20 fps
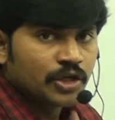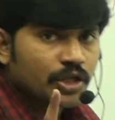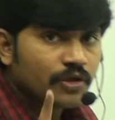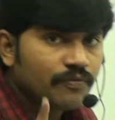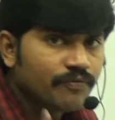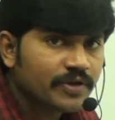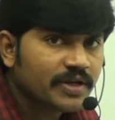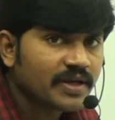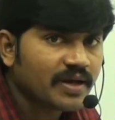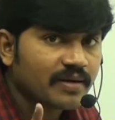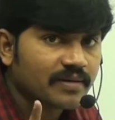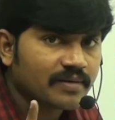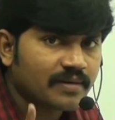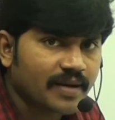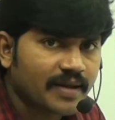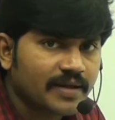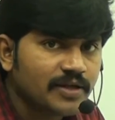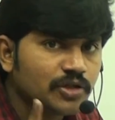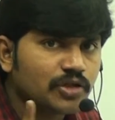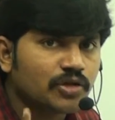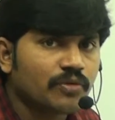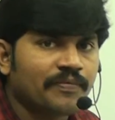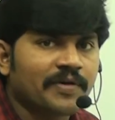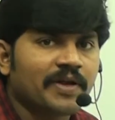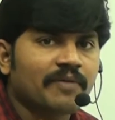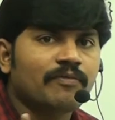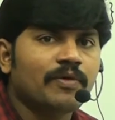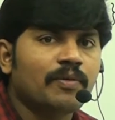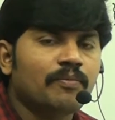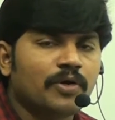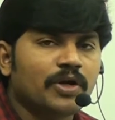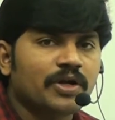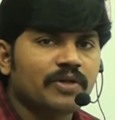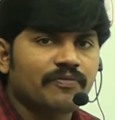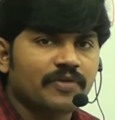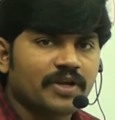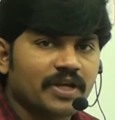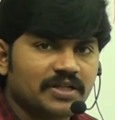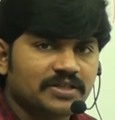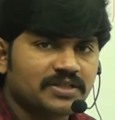If we are trying to perform
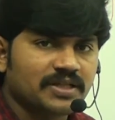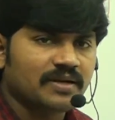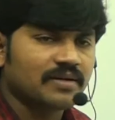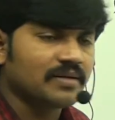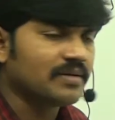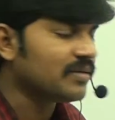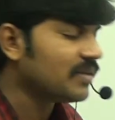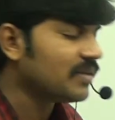modification,